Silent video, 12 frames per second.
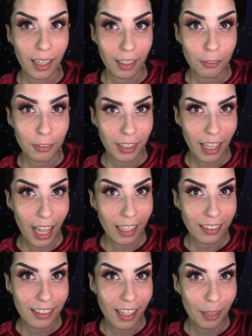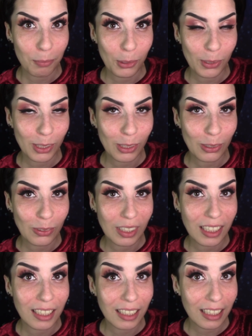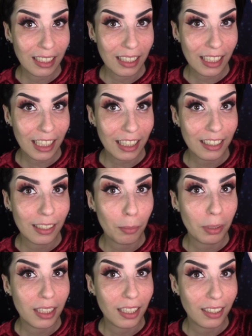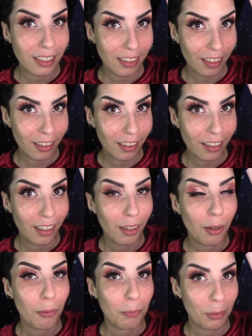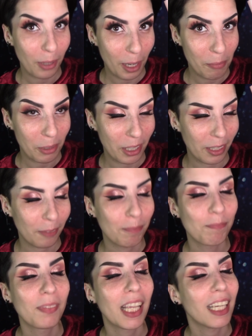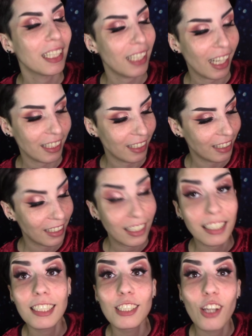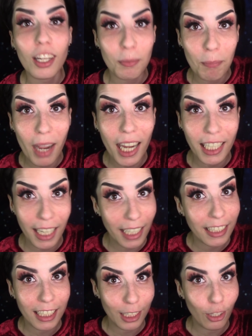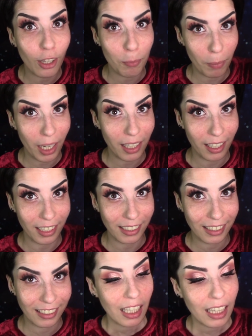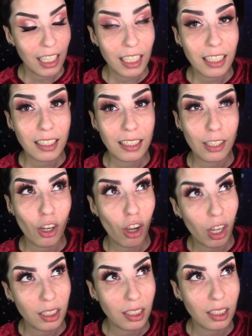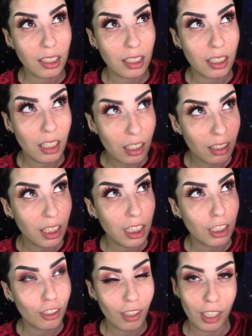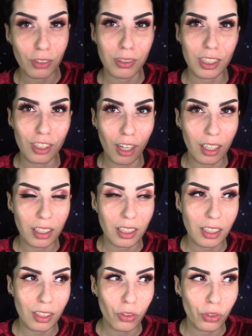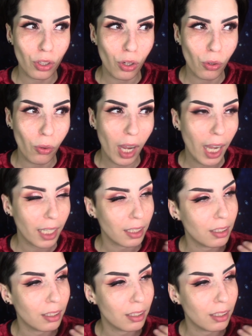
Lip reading: And for that, I'm going to use the Sisley Double Tenseur Primer. Yes, this is not mine, I did not buy this. This costs nearly $200, although I